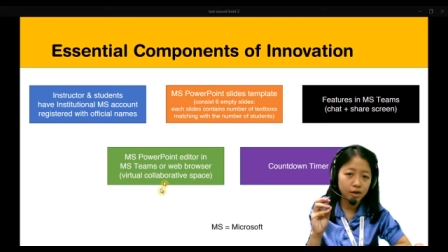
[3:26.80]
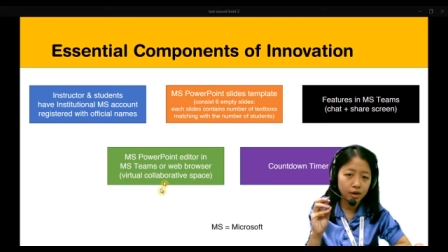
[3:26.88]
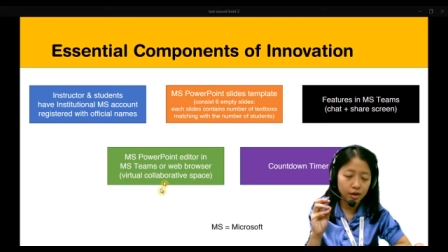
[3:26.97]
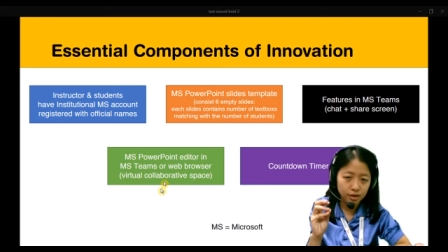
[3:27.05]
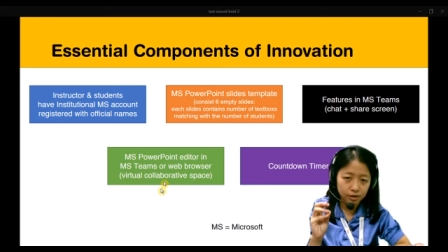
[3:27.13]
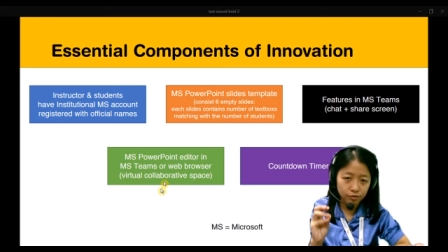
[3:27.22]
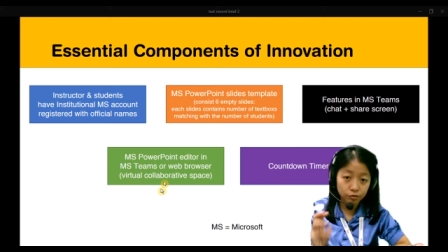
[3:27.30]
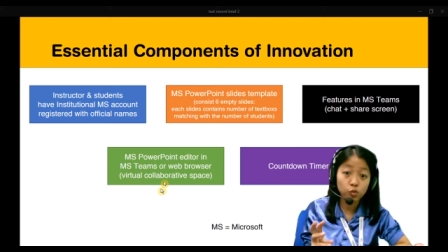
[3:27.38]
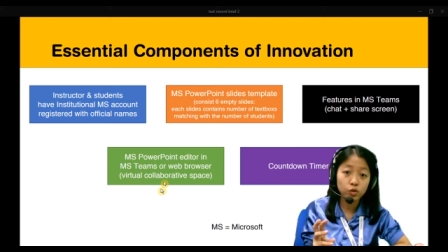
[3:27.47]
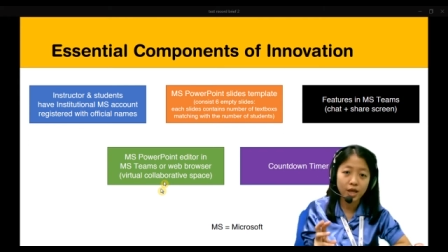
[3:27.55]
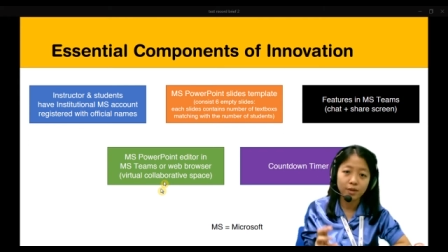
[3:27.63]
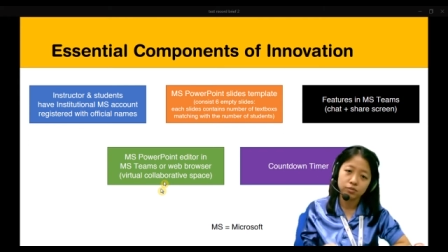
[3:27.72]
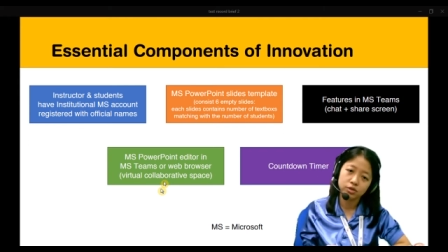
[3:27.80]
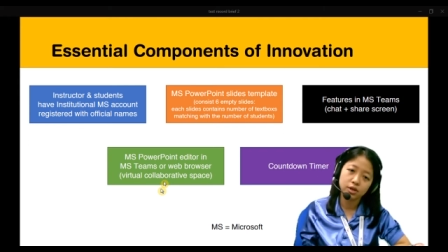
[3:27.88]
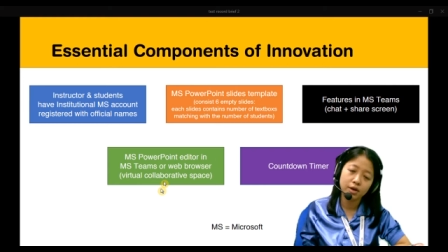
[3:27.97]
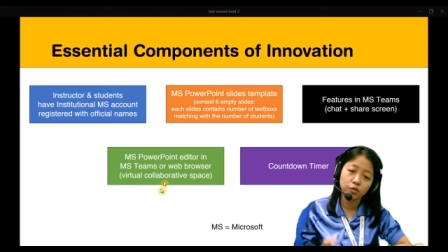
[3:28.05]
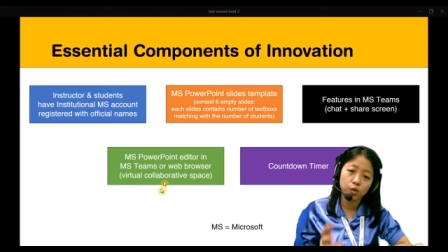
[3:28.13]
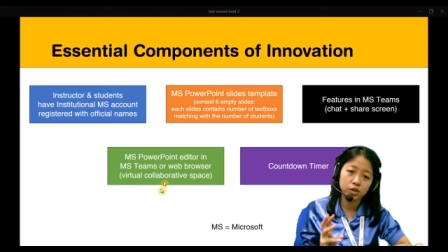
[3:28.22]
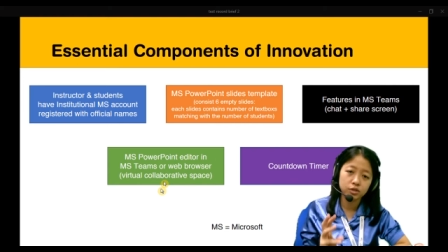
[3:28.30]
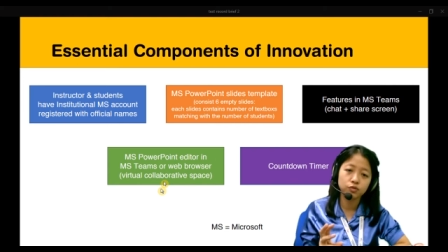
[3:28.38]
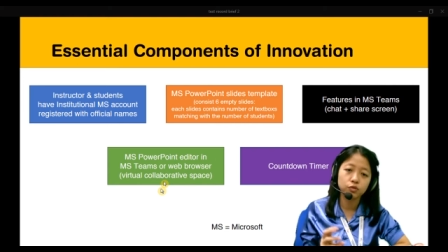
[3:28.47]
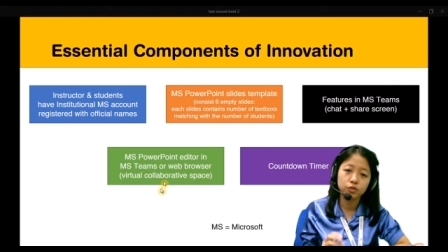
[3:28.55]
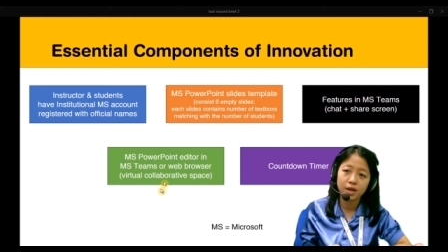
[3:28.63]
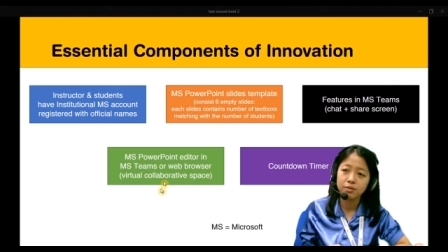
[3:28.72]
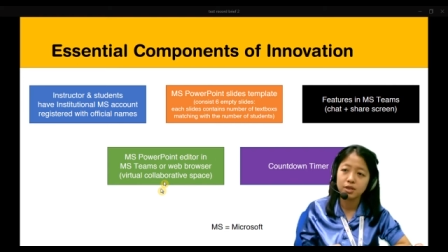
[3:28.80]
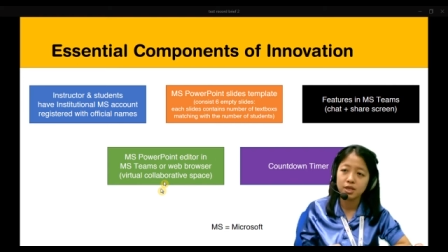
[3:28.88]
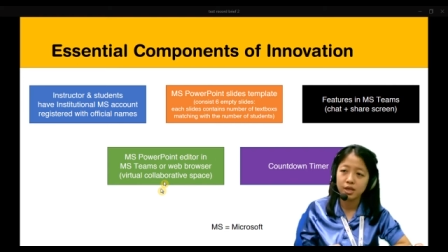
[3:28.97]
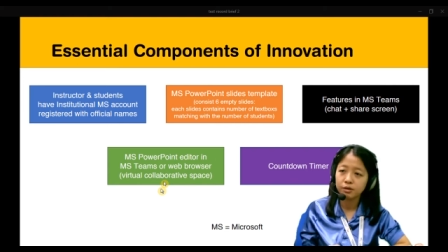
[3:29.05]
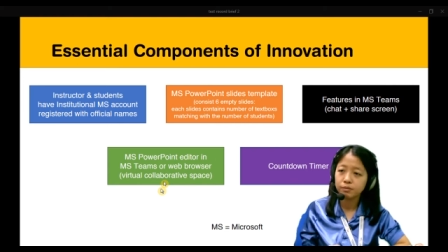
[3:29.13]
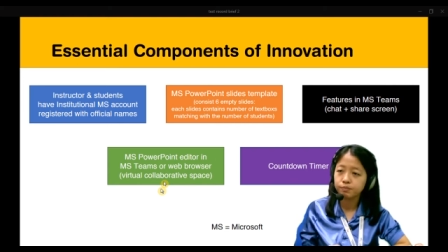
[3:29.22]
full names, everyone's full name in there.